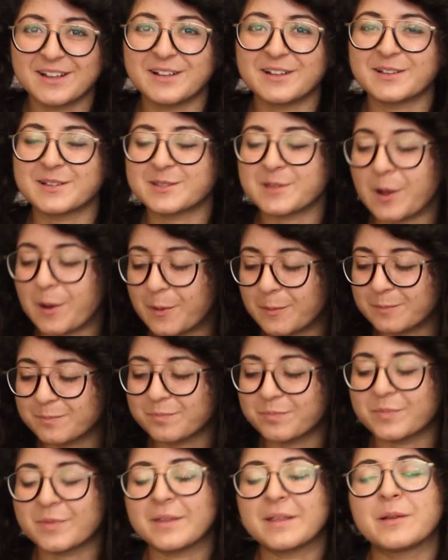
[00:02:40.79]
So
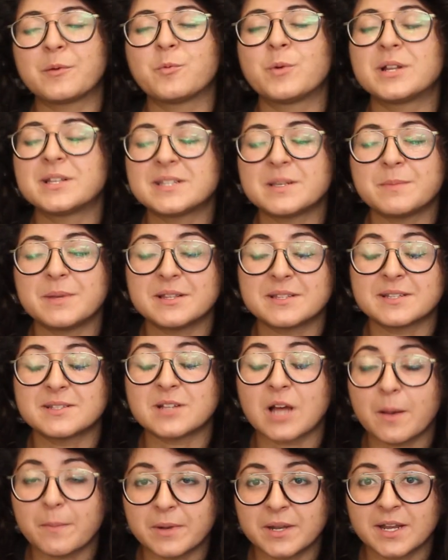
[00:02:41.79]
what does it mean to
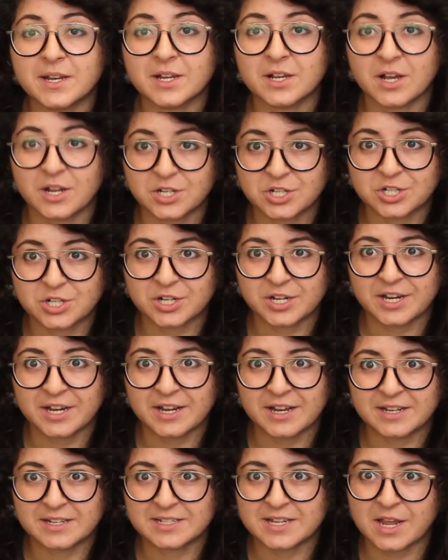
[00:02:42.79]
dominate a
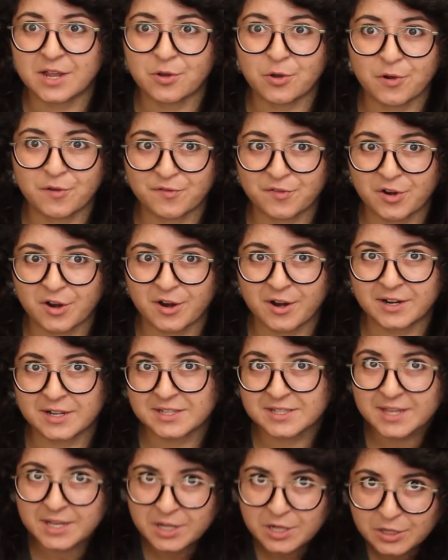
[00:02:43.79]
country and take over? And
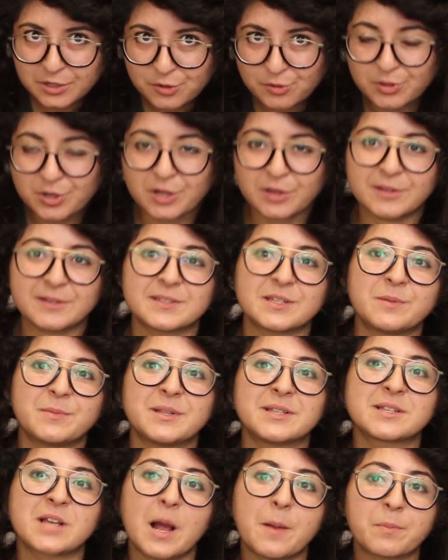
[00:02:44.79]
it's like colonialism.
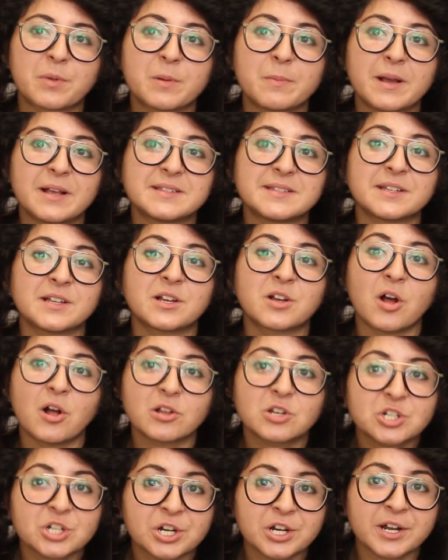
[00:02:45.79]
It's compromising a
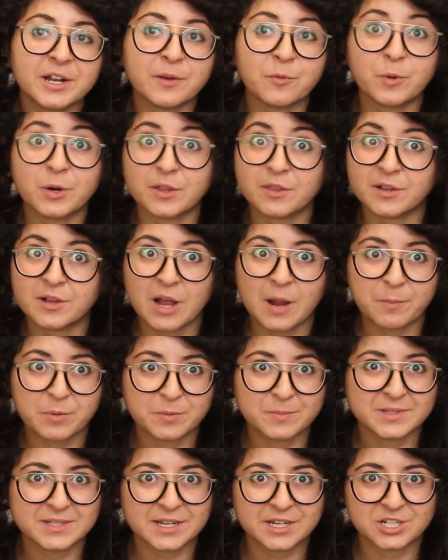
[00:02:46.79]
culture, and one of the
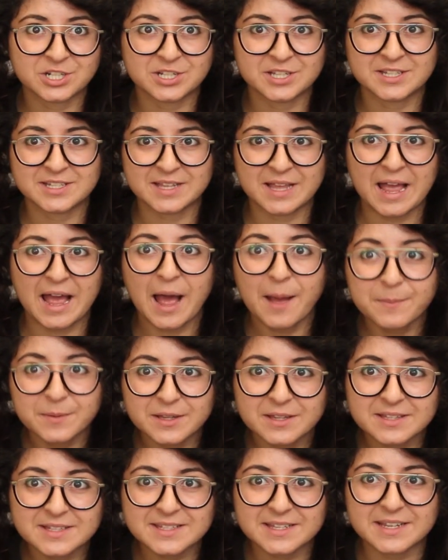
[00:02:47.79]
compromisations that
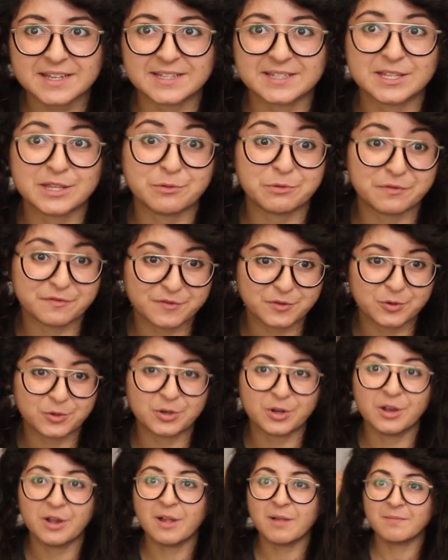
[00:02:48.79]
happens is through food.
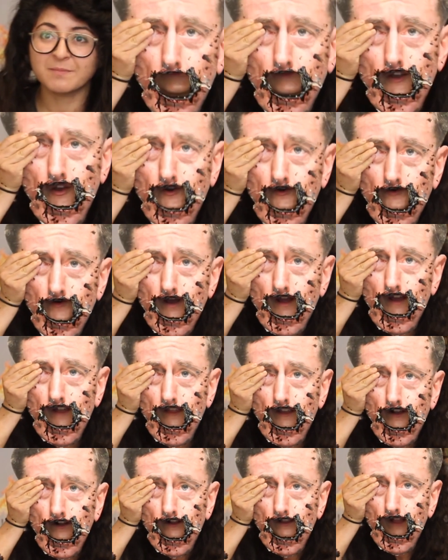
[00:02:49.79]
So I
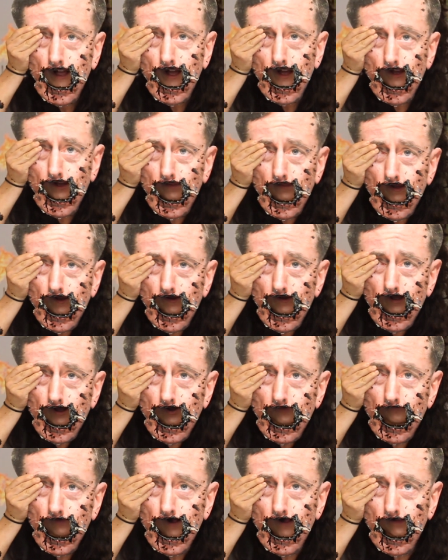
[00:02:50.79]
think a lot about
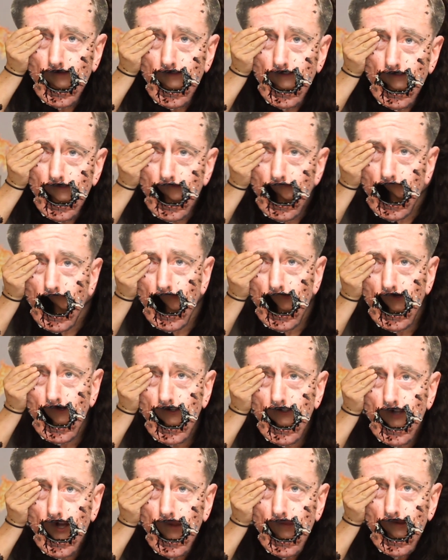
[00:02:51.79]
how politics are
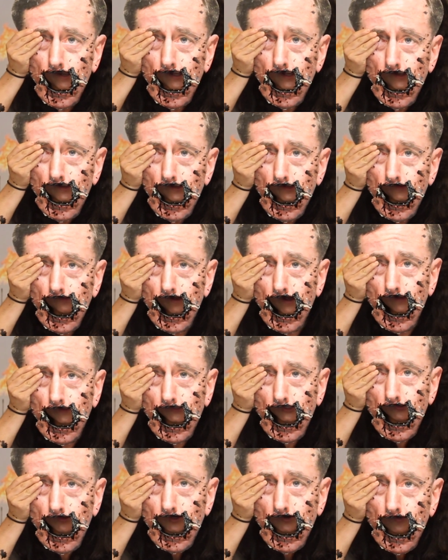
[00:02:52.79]
dominated by
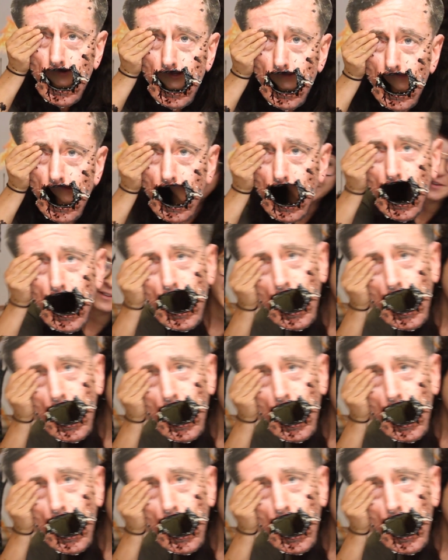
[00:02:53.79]
straight white men,